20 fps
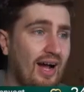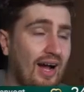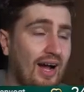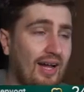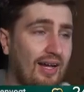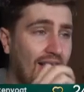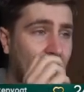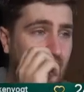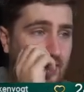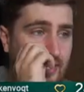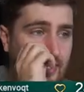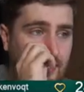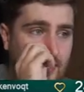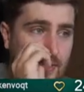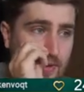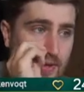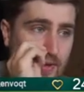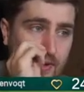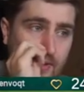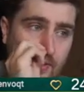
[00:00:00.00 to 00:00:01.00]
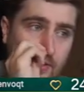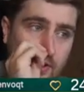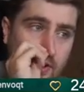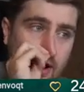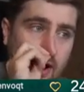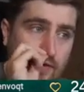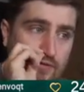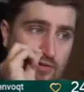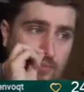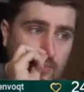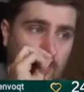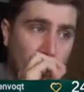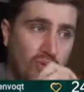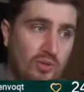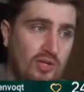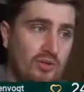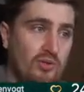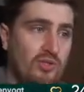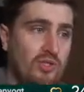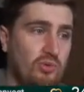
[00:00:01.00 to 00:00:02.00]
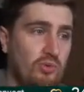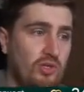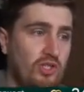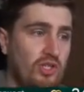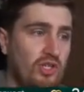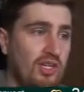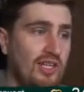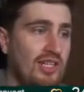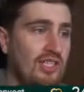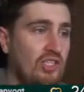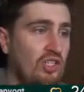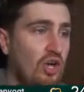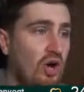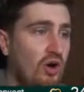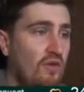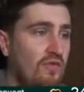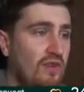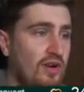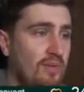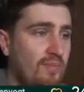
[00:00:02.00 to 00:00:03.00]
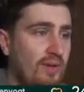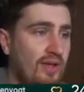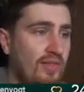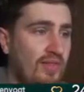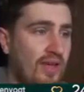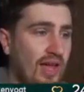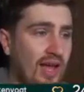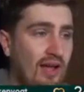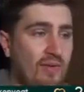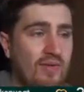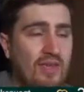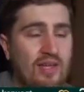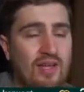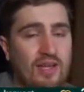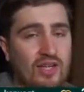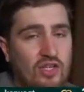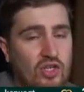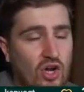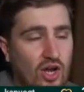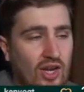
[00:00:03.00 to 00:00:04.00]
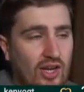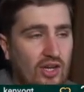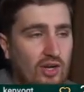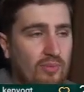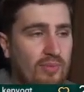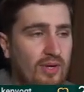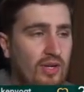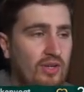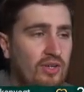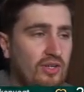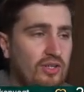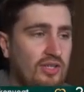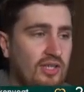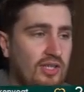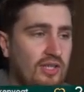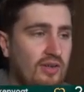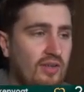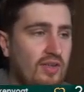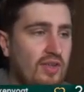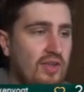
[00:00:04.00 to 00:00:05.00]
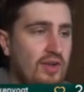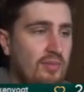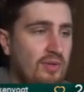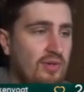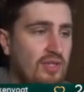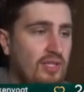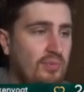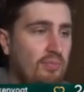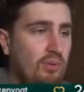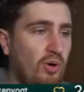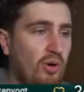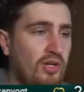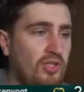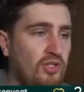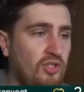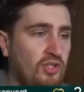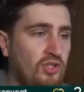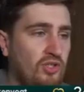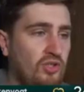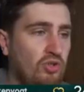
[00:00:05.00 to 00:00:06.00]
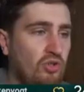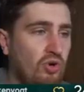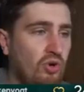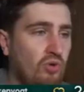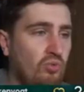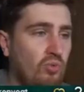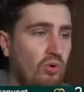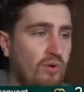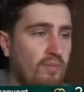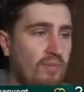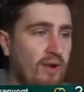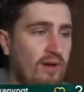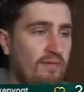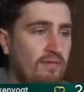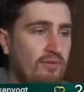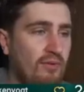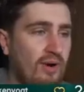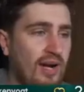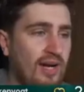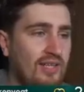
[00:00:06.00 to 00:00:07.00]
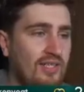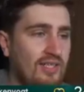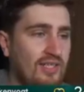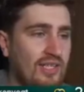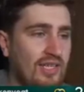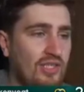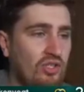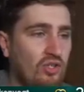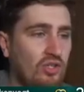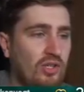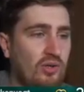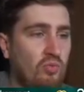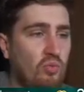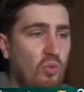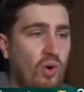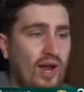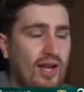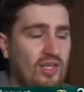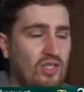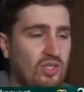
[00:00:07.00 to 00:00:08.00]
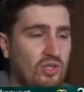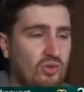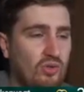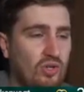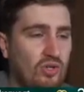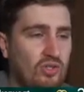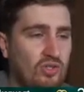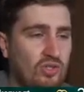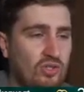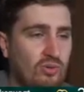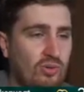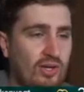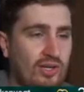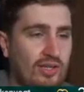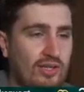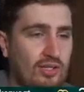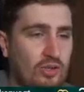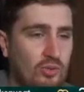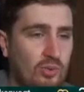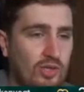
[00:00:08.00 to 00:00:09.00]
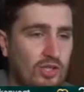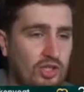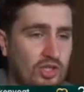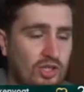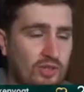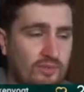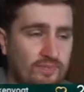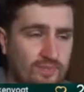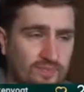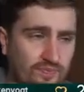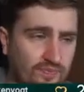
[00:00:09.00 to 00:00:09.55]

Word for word: highlight is you have to be quicker in switching. He's dove in a bit there. Got a little bit unlucky. But at this point, he's just controlled one man for ages. It took him way too long to do any of the switching.